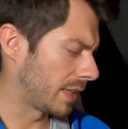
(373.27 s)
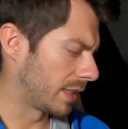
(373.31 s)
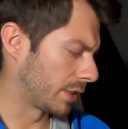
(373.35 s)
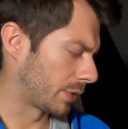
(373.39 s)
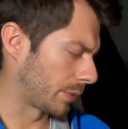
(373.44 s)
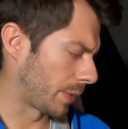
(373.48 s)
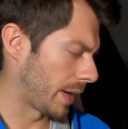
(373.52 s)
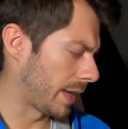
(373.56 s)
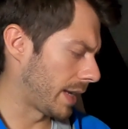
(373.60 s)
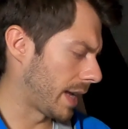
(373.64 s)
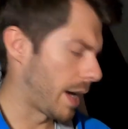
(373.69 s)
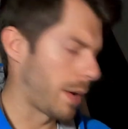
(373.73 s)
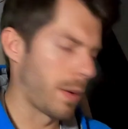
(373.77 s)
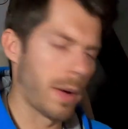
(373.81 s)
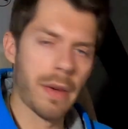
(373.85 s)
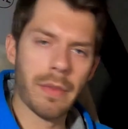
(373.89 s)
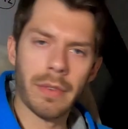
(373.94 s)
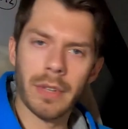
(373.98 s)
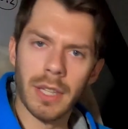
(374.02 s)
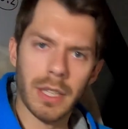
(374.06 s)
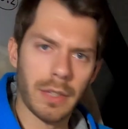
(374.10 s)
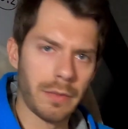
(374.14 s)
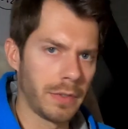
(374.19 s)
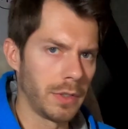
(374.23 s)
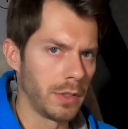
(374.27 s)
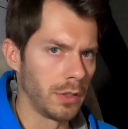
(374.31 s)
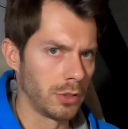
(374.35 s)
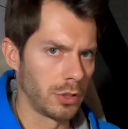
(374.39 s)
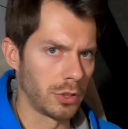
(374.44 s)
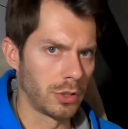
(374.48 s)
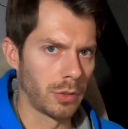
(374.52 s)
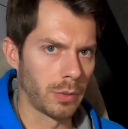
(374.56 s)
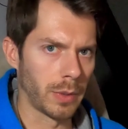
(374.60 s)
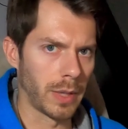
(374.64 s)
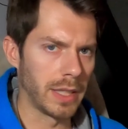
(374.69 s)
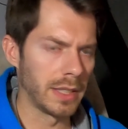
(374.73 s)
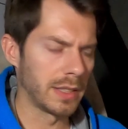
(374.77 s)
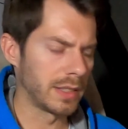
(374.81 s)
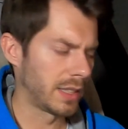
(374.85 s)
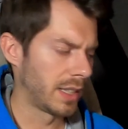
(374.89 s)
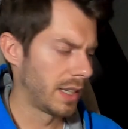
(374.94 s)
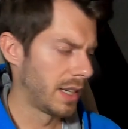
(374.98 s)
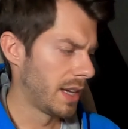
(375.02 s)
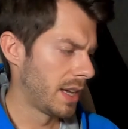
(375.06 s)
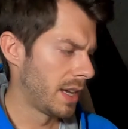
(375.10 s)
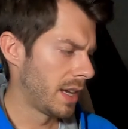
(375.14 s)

Because right now, everything feels great.